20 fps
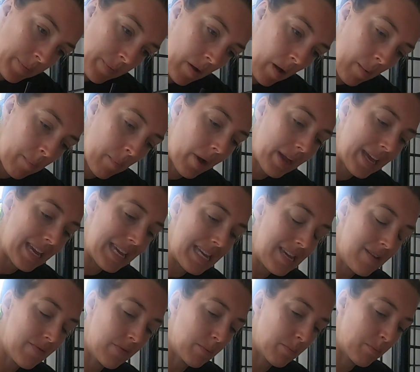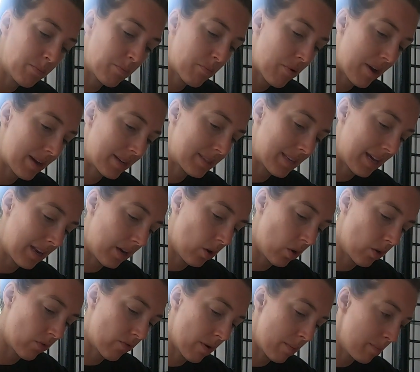I might even press that
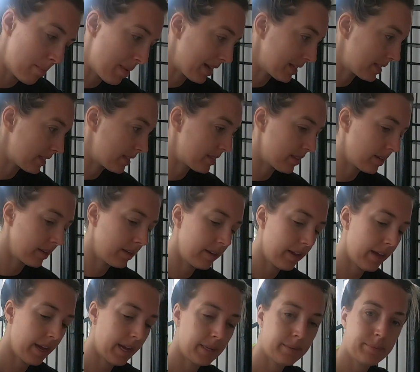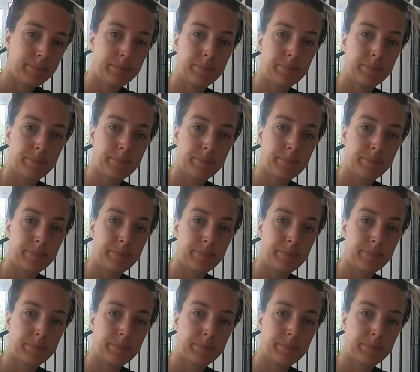long run back to Sunday.